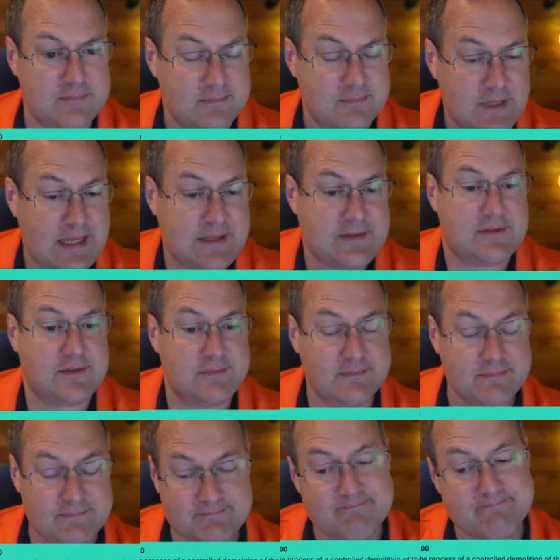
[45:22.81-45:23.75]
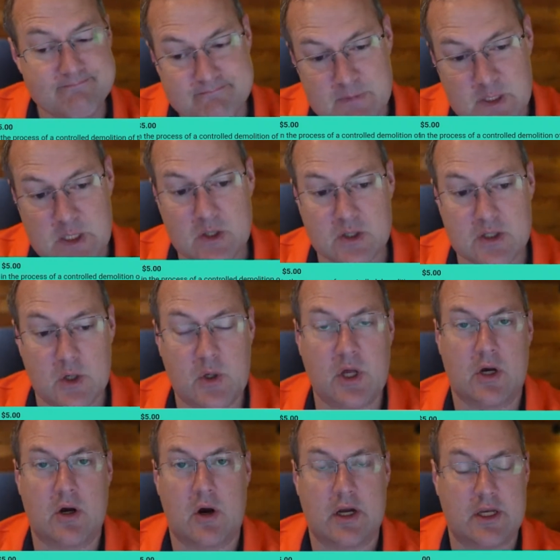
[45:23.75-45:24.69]
That's you
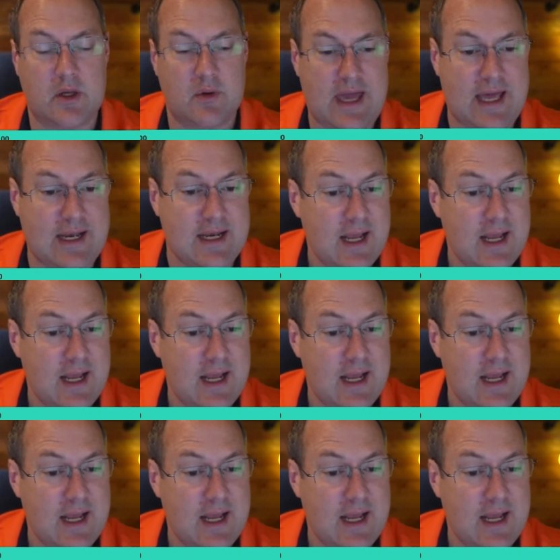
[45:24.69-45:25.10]
could argue that